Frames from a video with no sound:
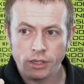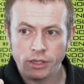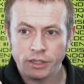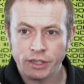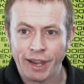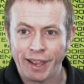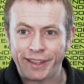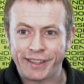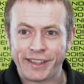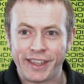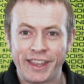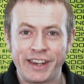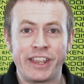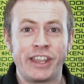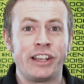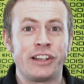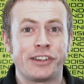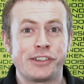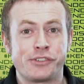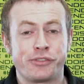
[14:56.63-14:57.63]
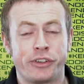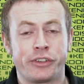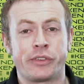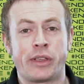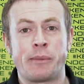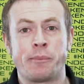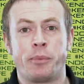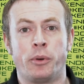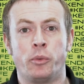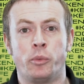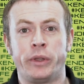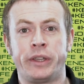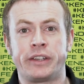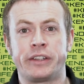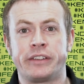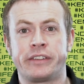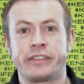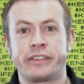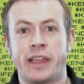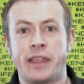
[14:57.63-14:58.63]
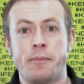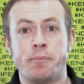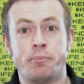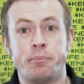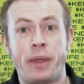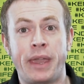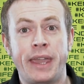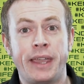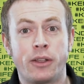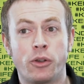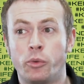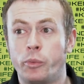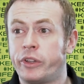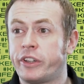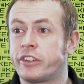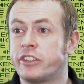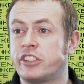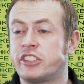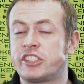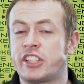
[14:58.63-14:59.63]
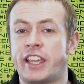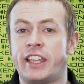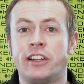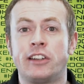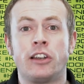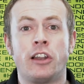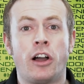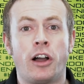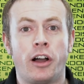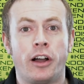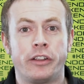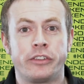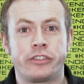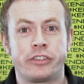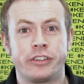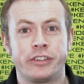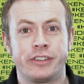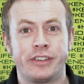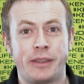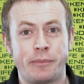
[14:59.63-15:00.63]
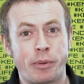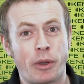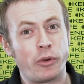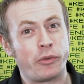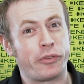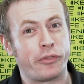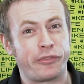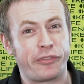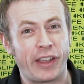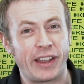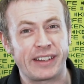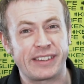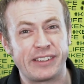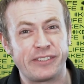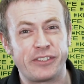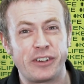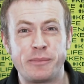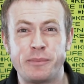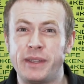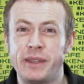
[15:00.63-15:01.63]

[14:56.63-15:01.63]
like in English, for example, we could say big or we could say large. They both effectively